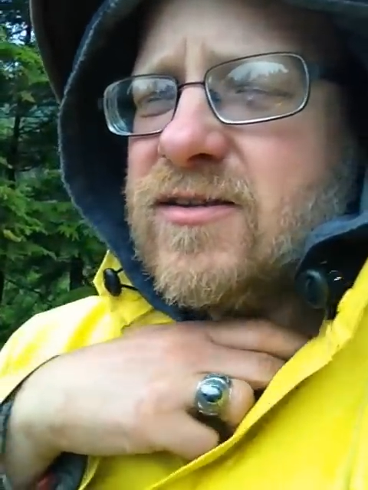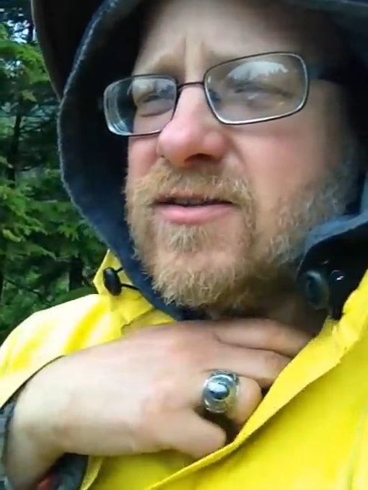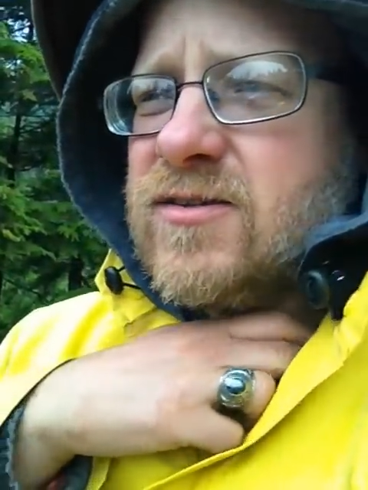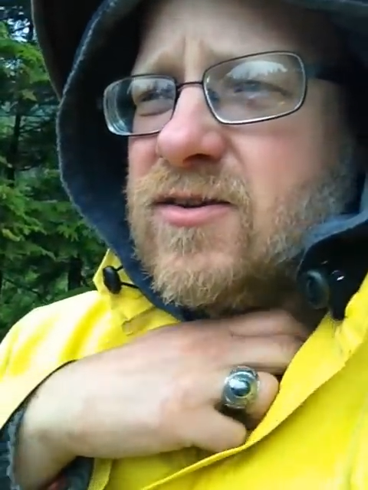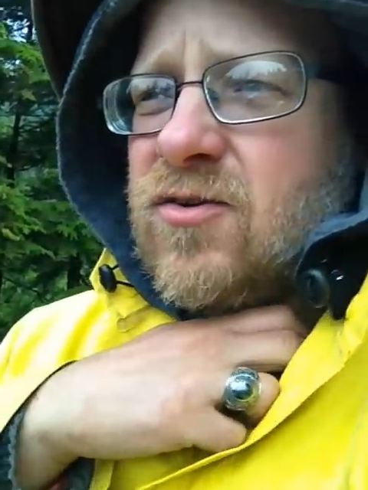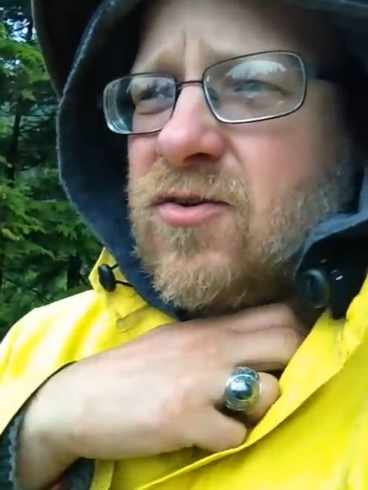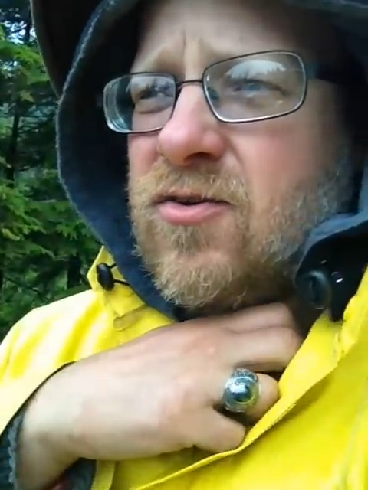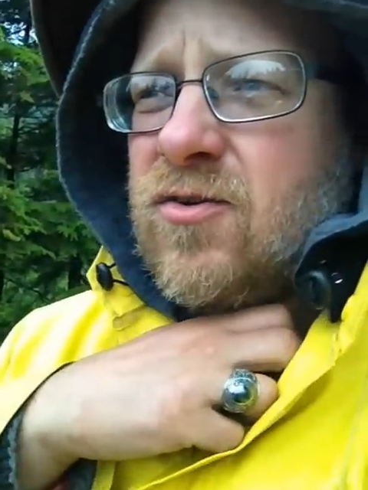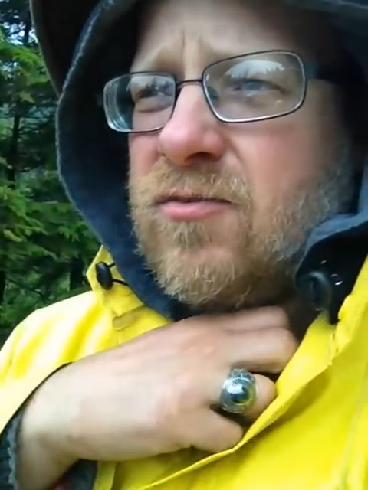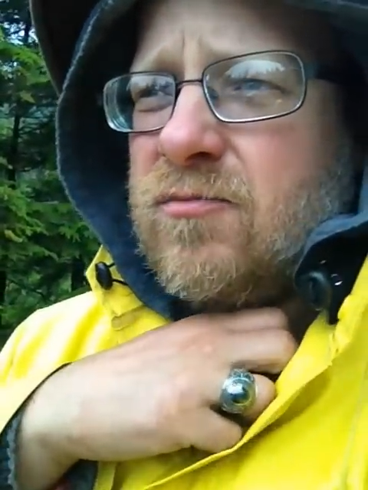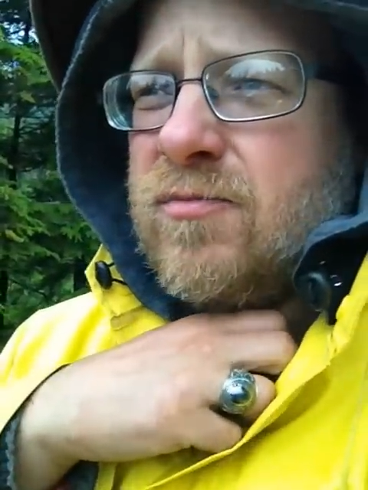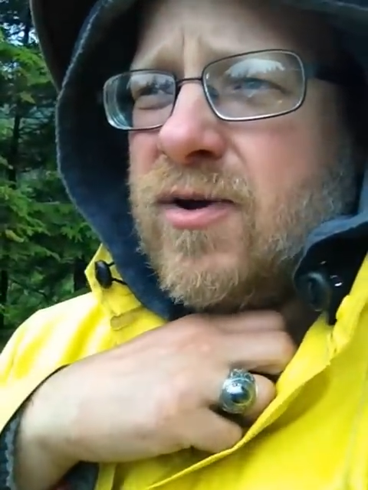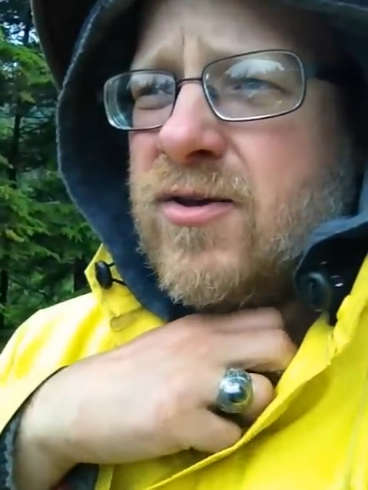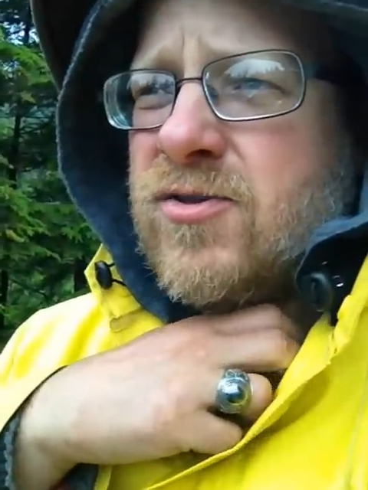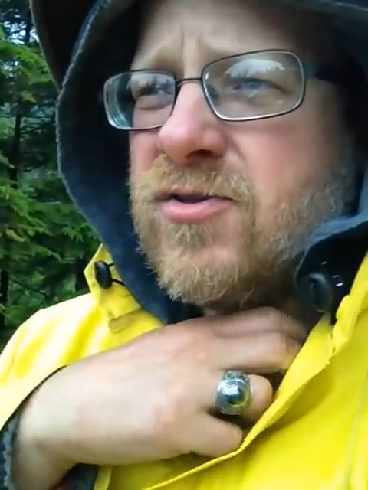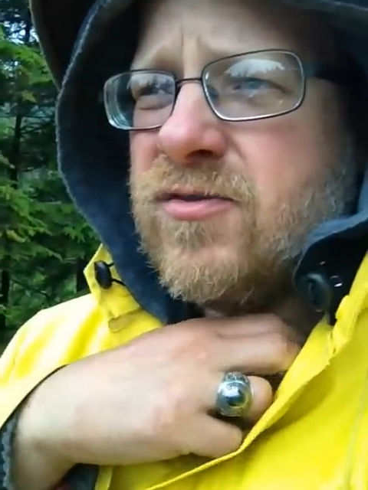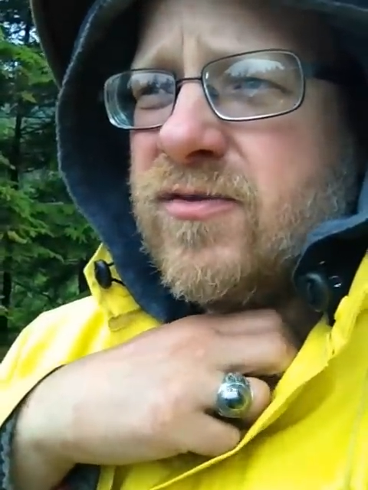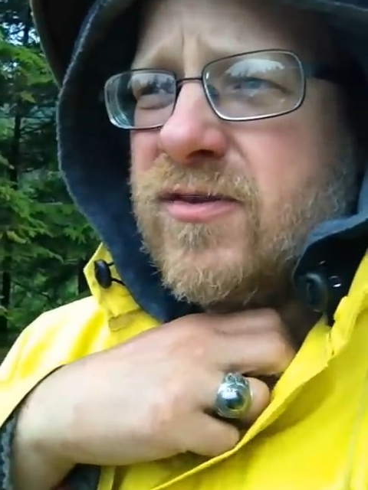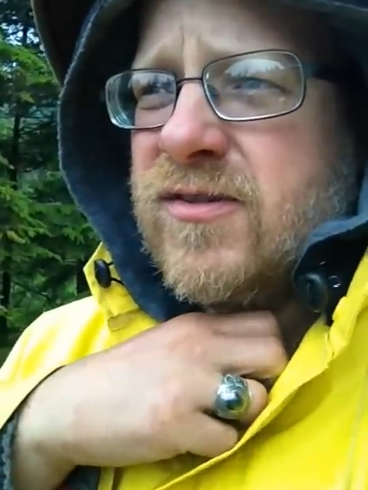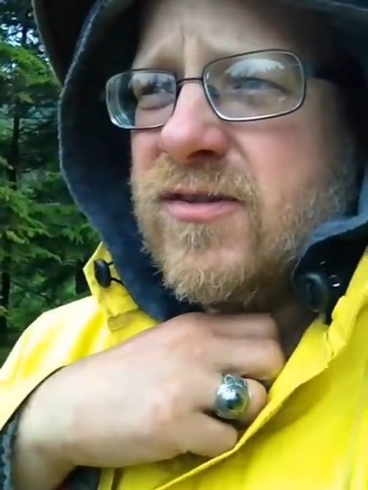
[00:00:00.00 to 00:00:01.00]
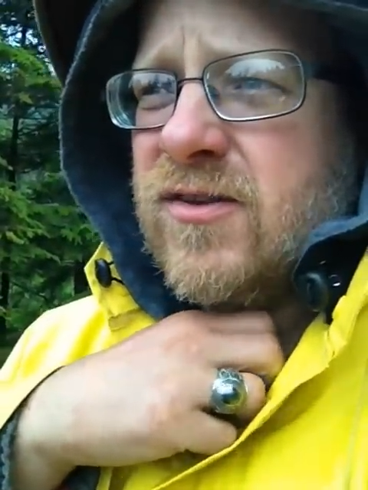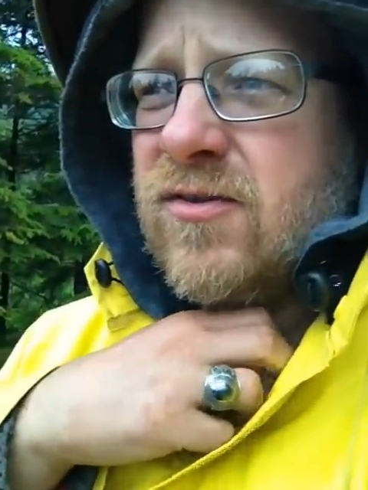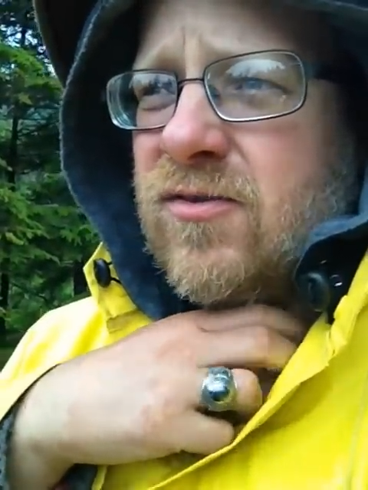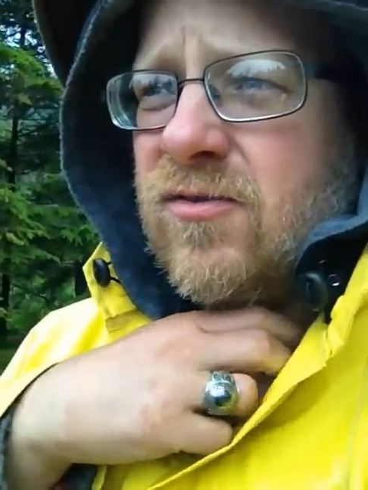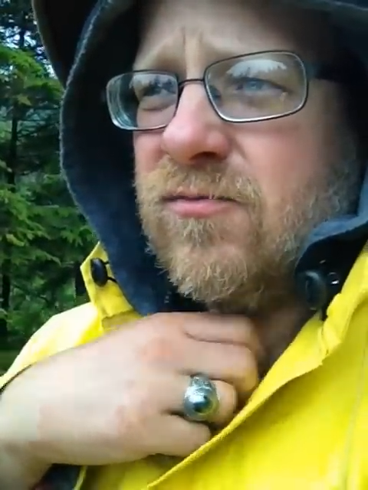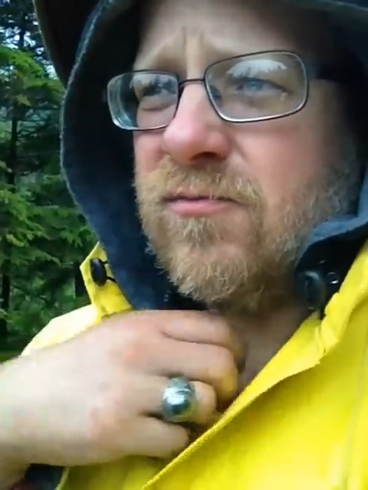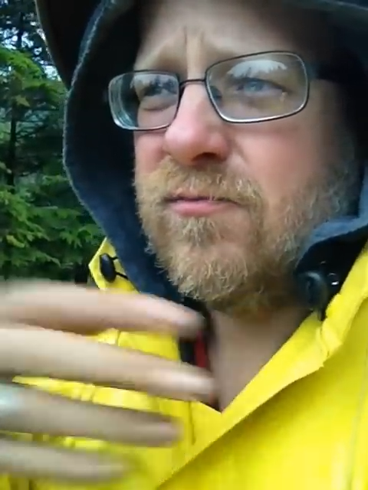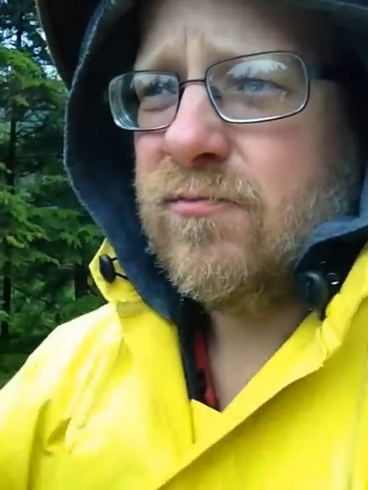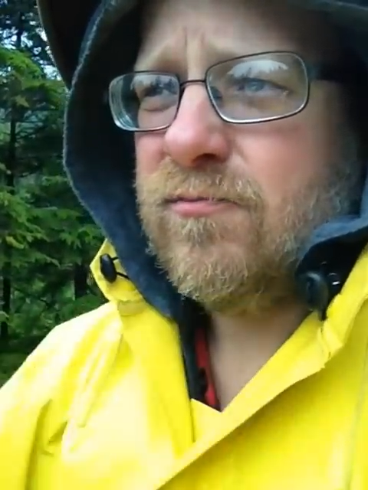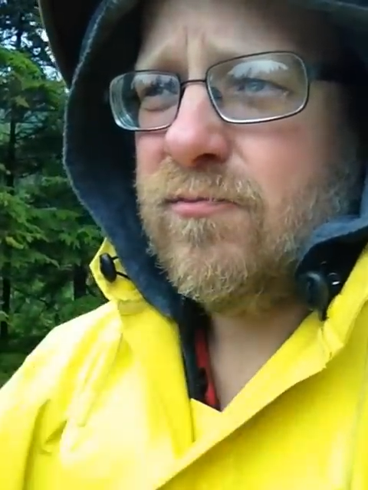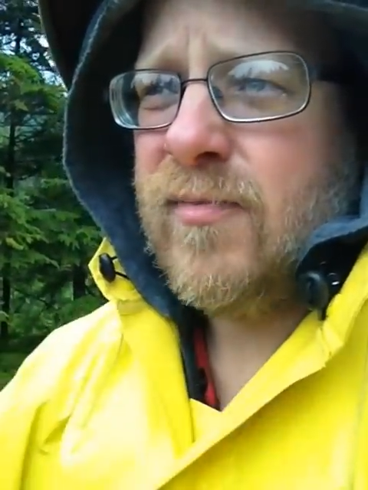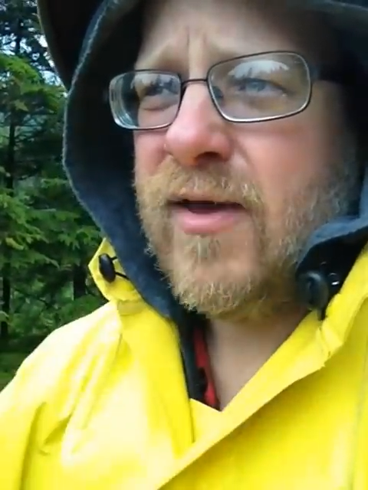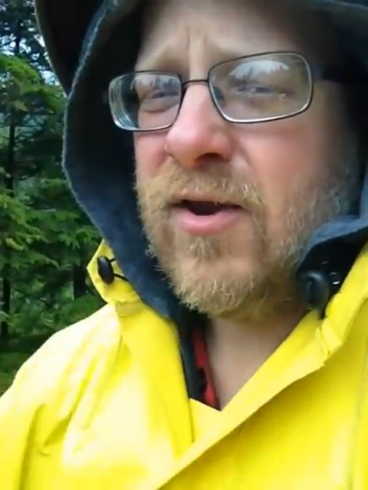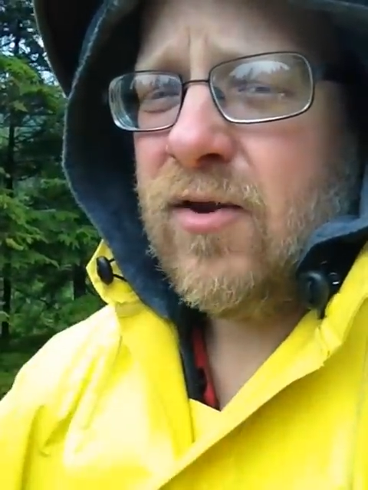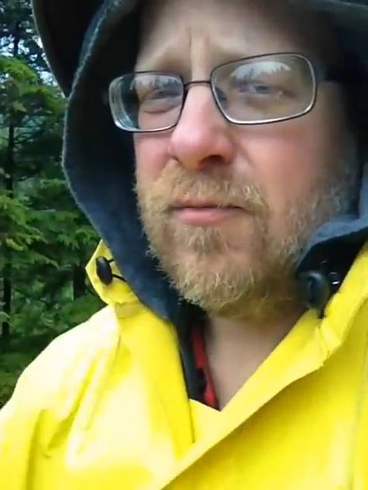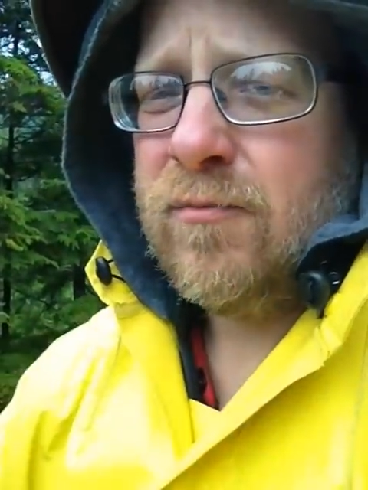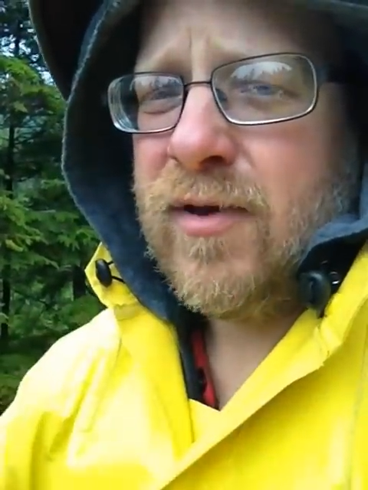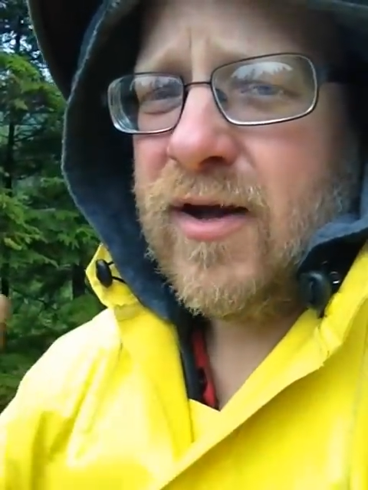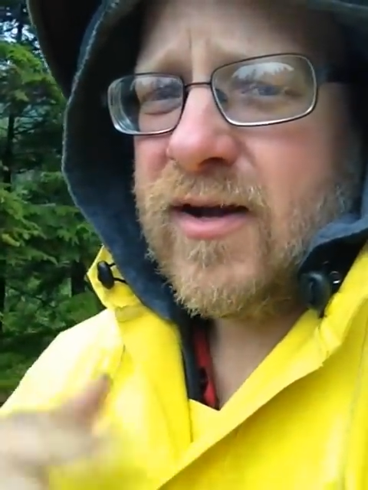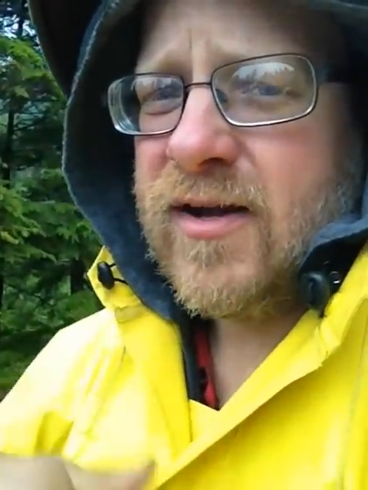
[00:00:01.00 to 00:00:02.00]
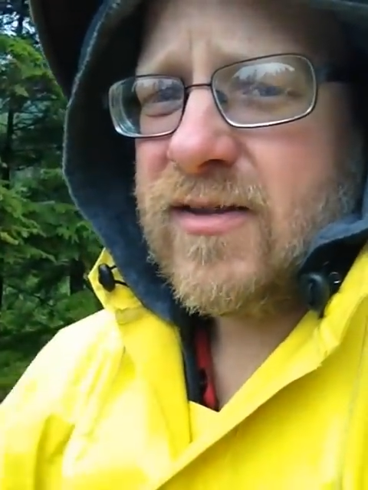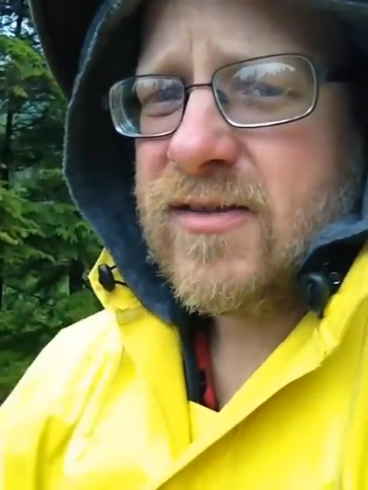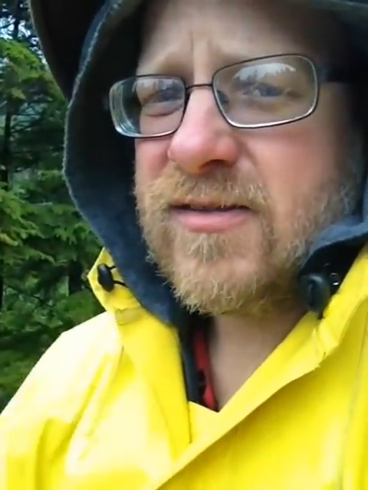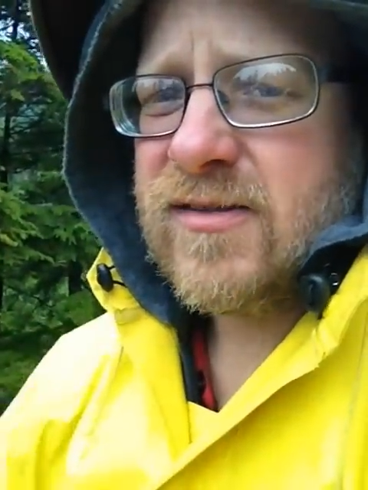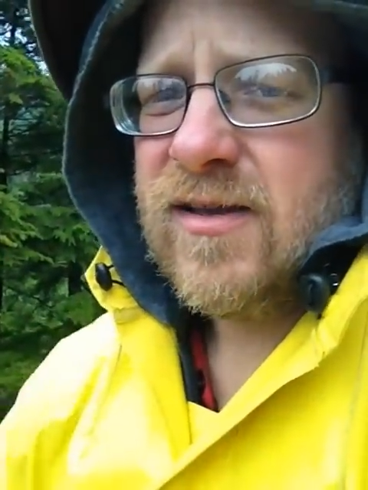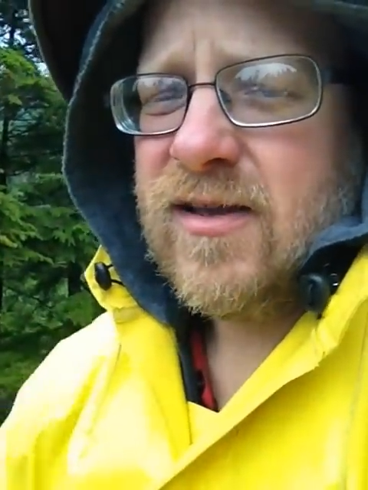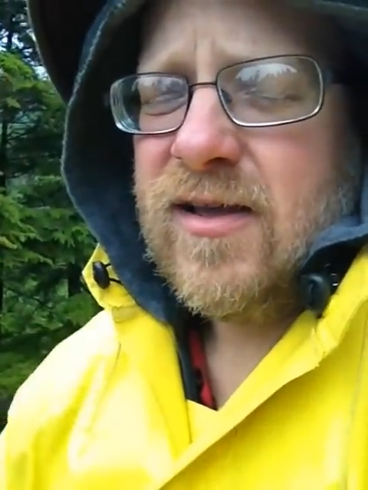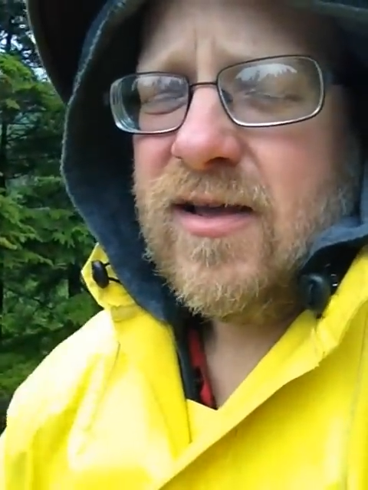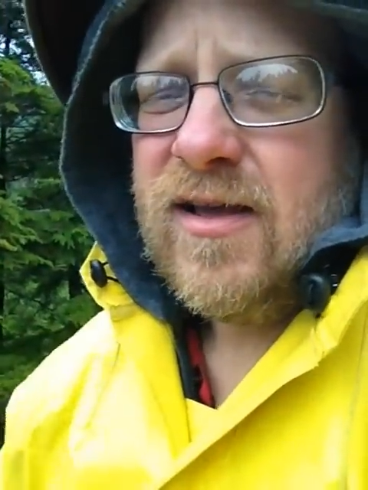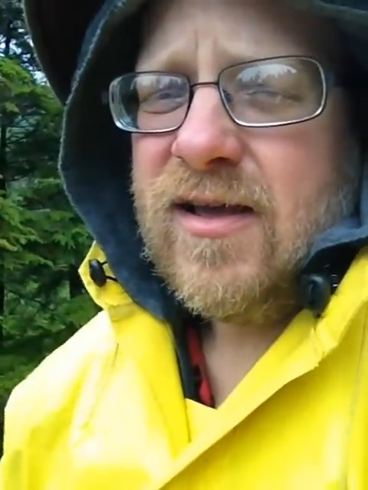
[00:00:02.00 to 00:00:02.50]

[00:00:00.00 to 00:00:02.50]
There's a whole bunch of these little metal buckets,